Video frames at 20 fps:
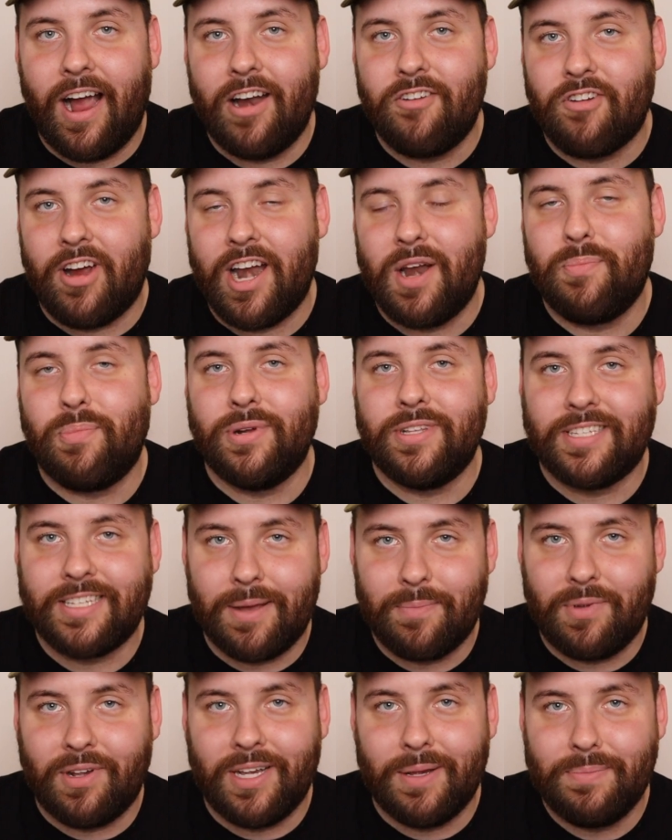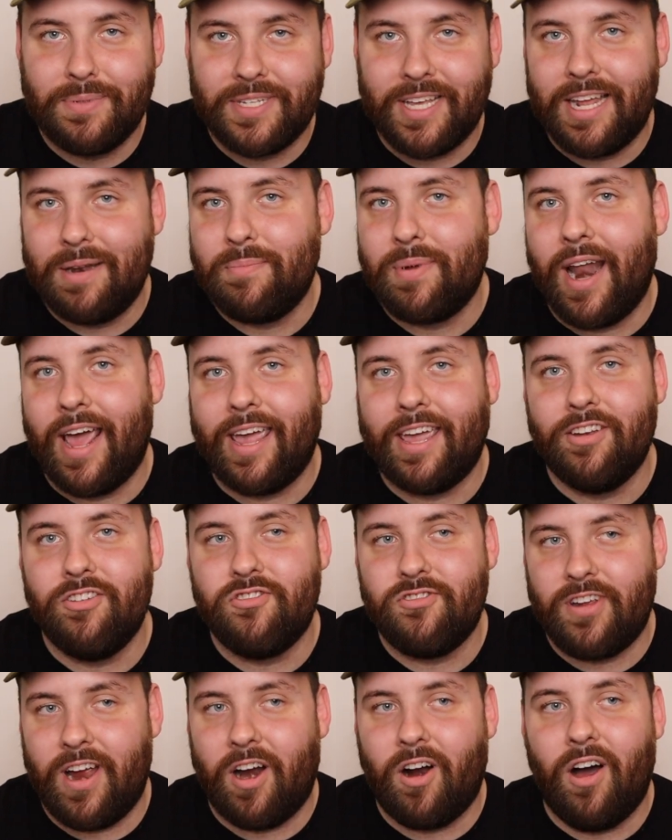I tried to put some clips in, but I can
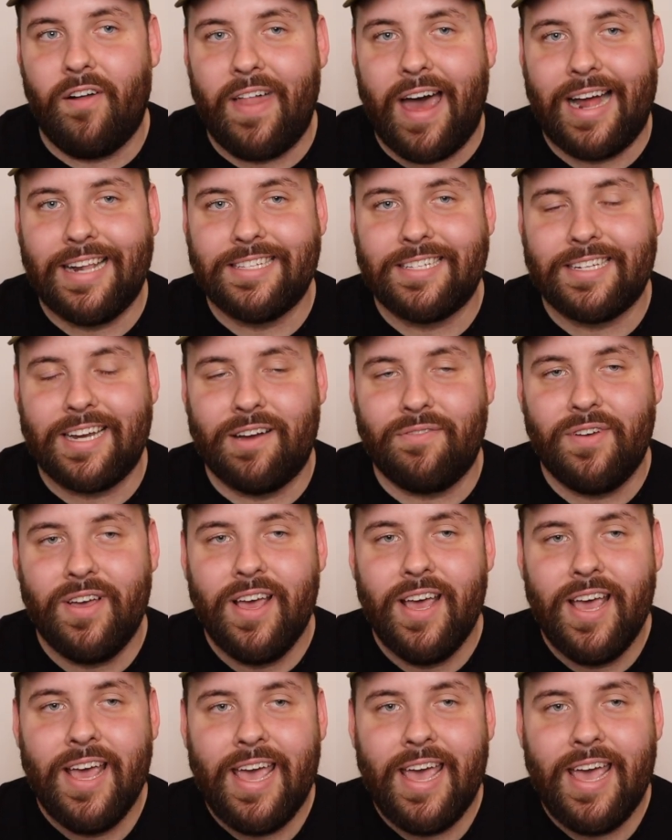share all that stuff